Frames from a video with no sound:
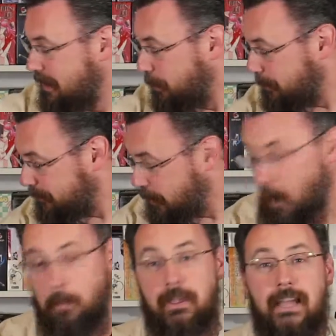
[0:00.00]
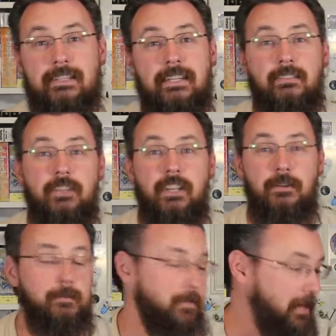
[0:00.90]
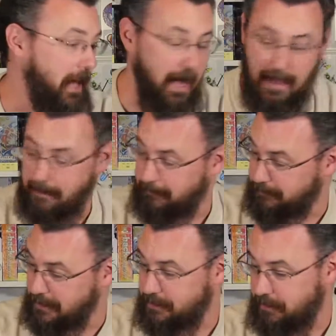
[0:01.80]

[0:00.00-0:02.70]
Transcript: Well, hope you guys liked the video. These